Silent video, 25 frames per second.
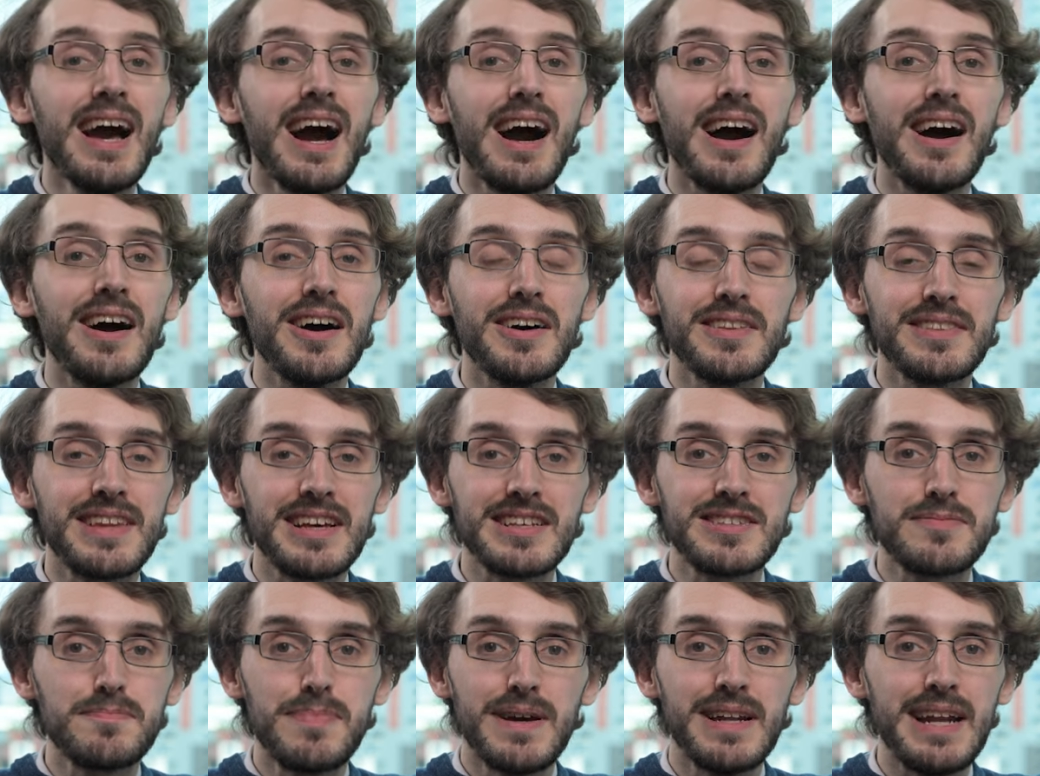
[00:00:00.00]

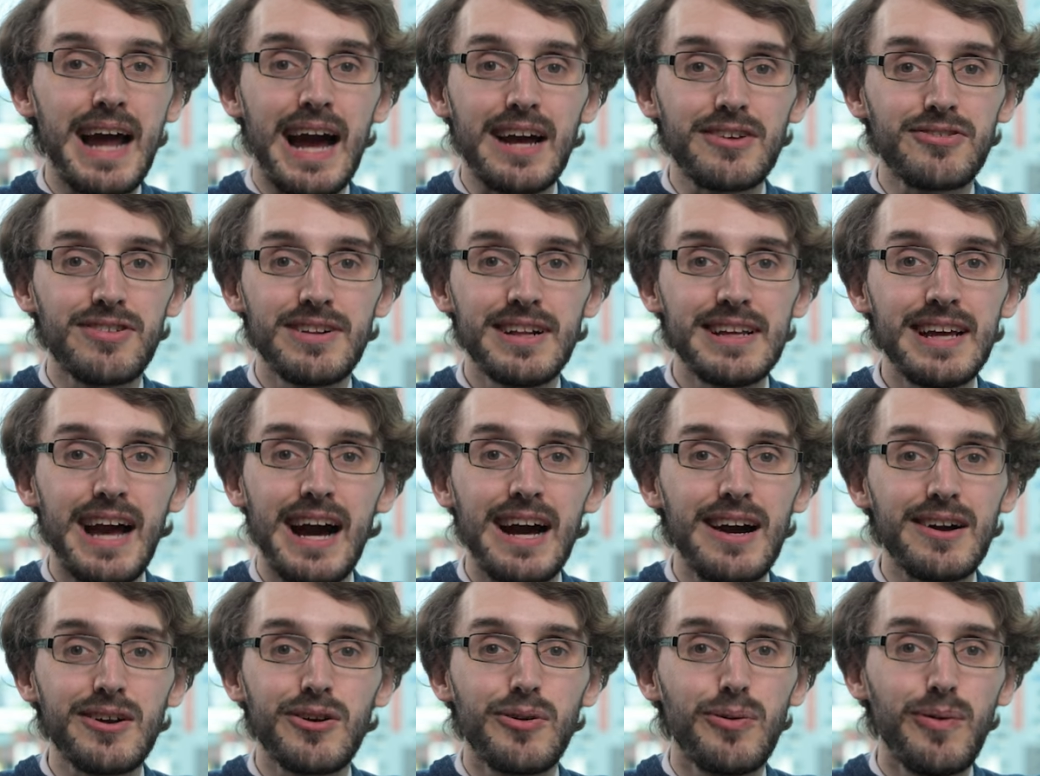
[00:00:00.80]
There's been actually
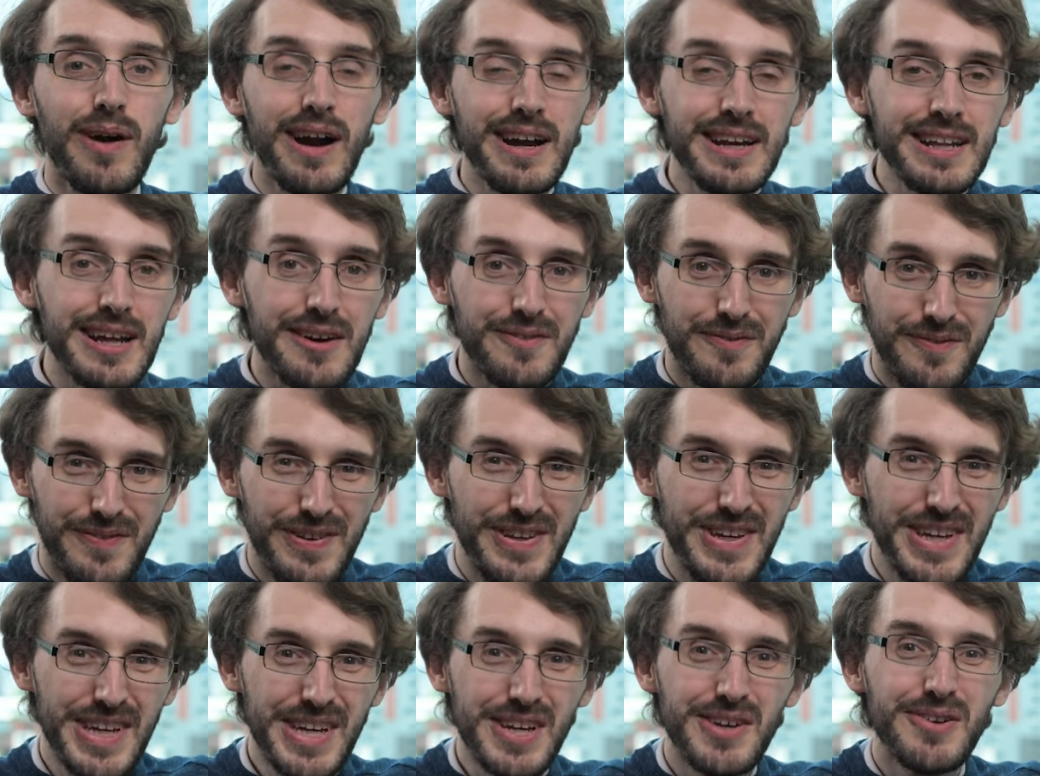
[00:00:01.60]
quite a
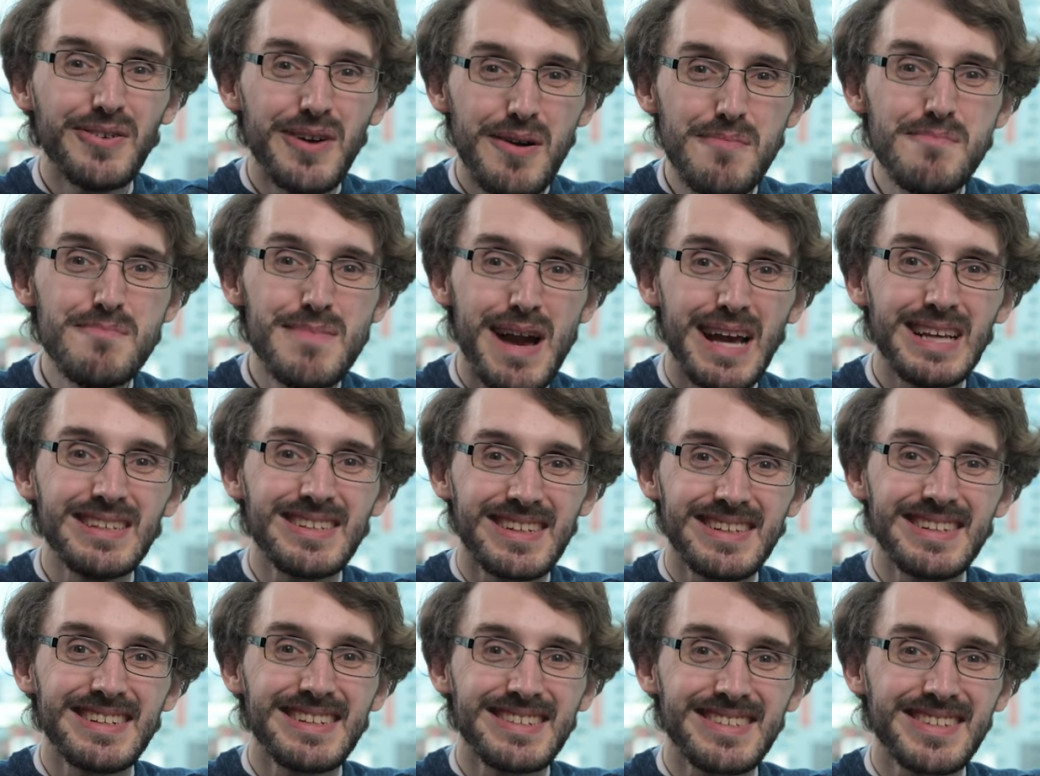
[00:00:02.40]
few
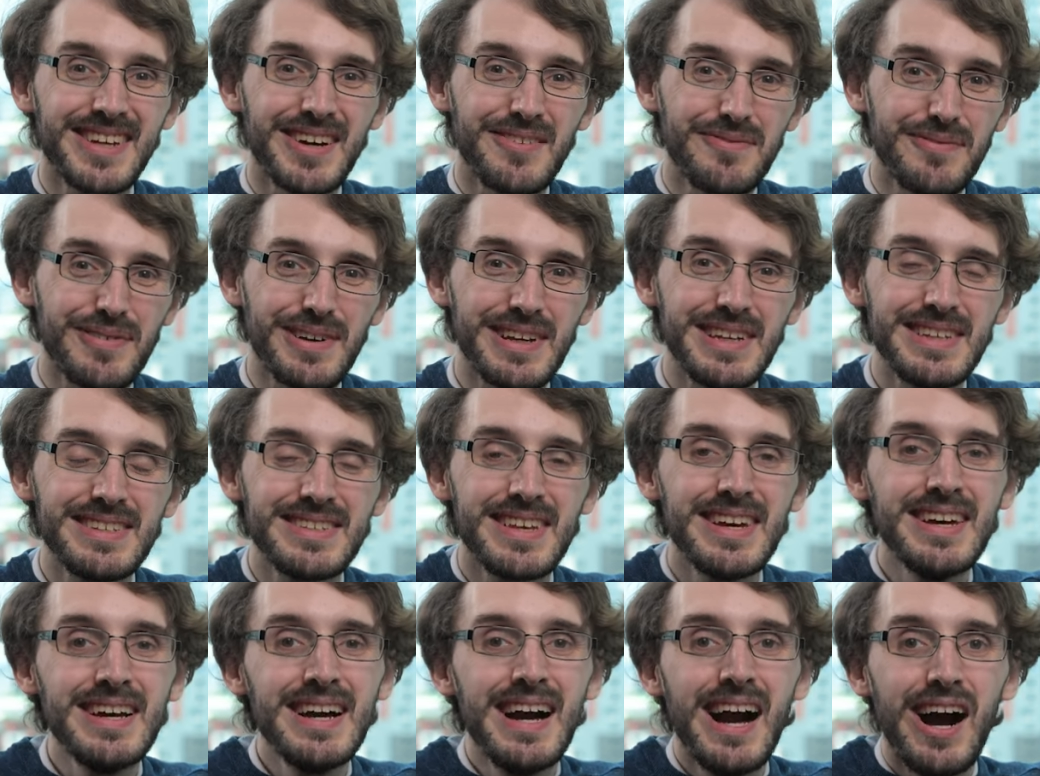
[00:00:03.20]
amazing
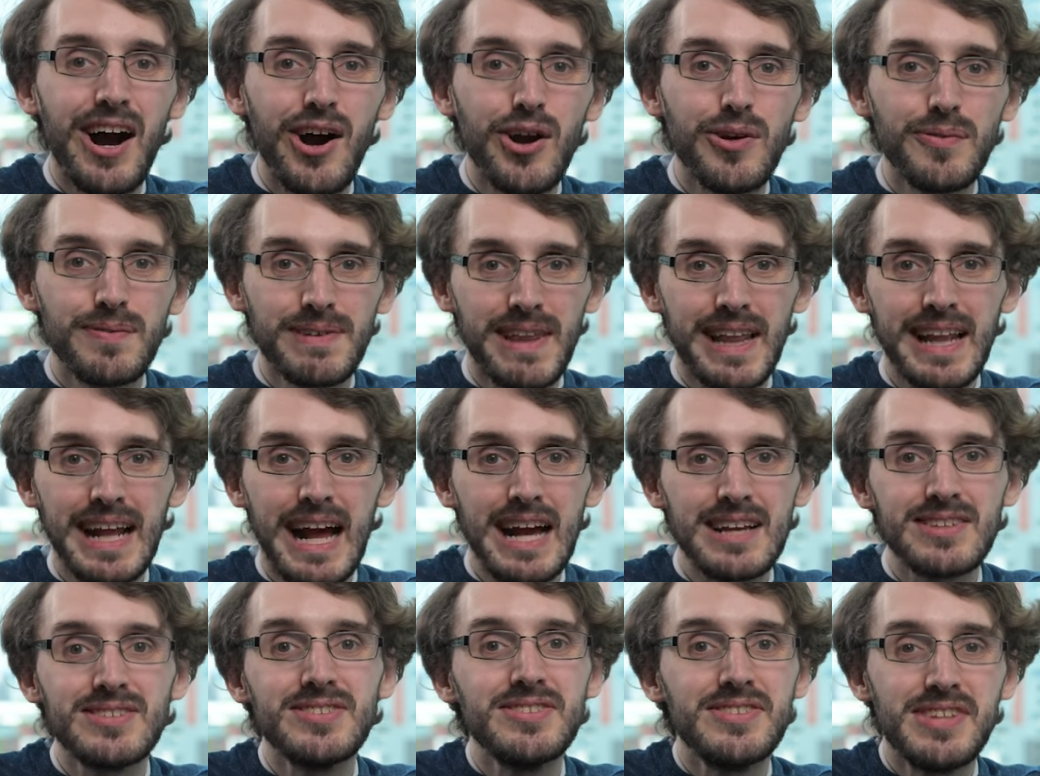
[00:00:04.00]
discoveries over the
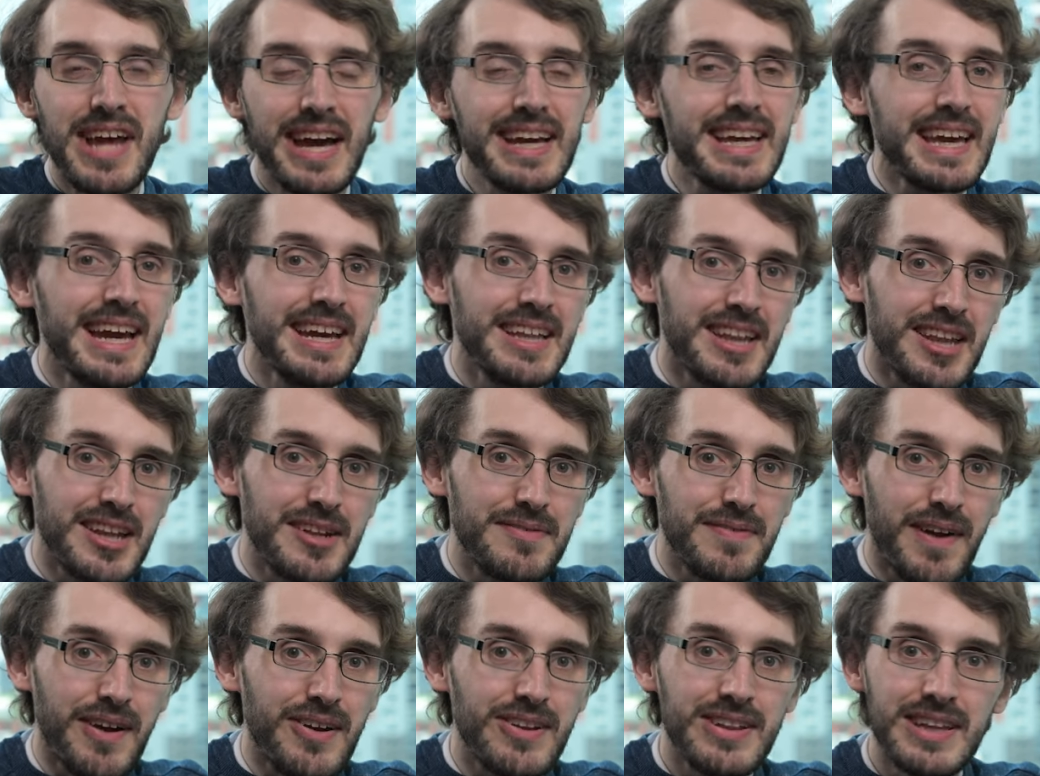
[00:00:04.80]
last decade, at
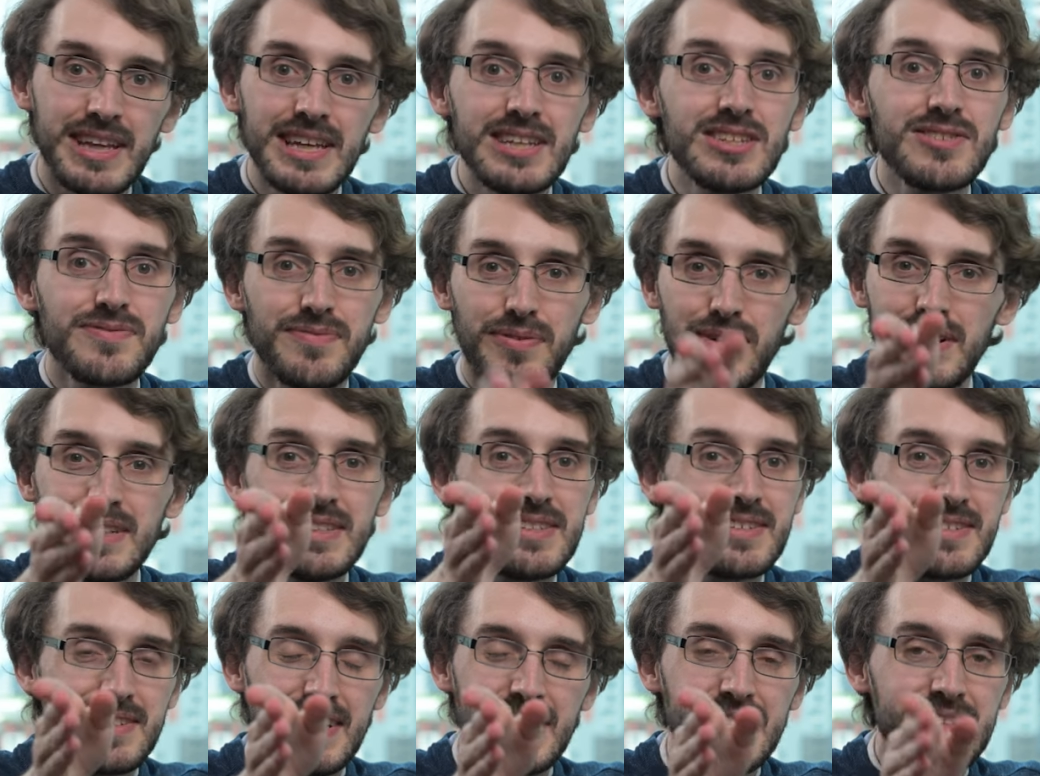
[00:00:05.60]
the very least, for
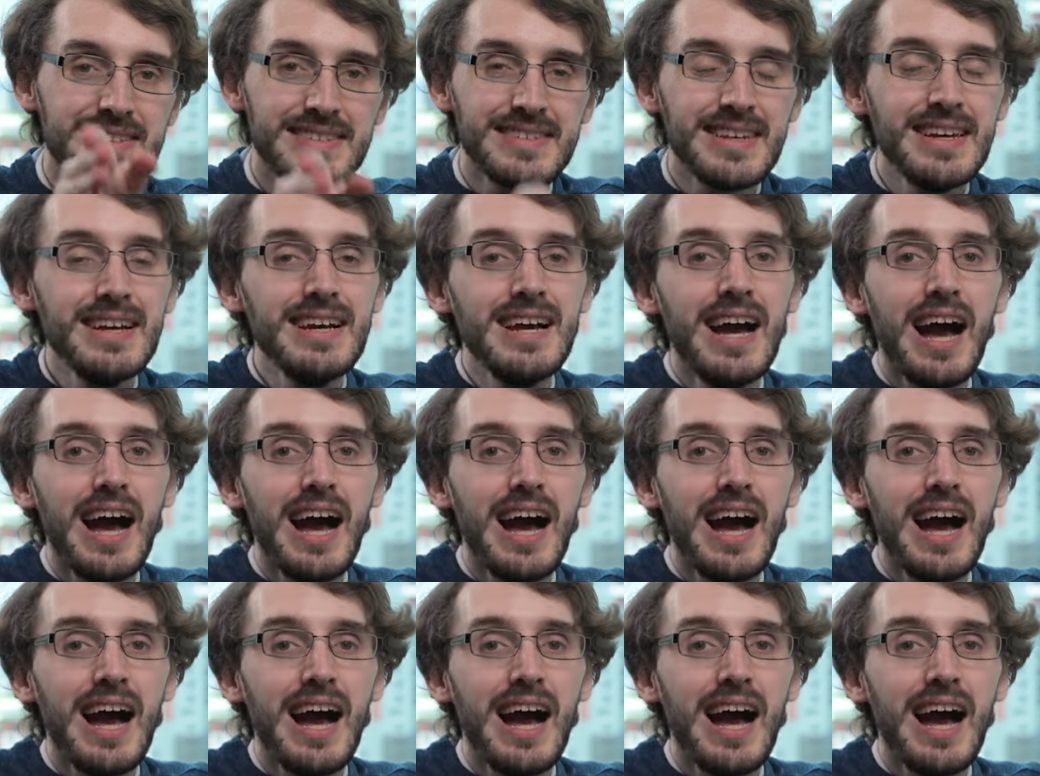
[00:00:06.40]
instance.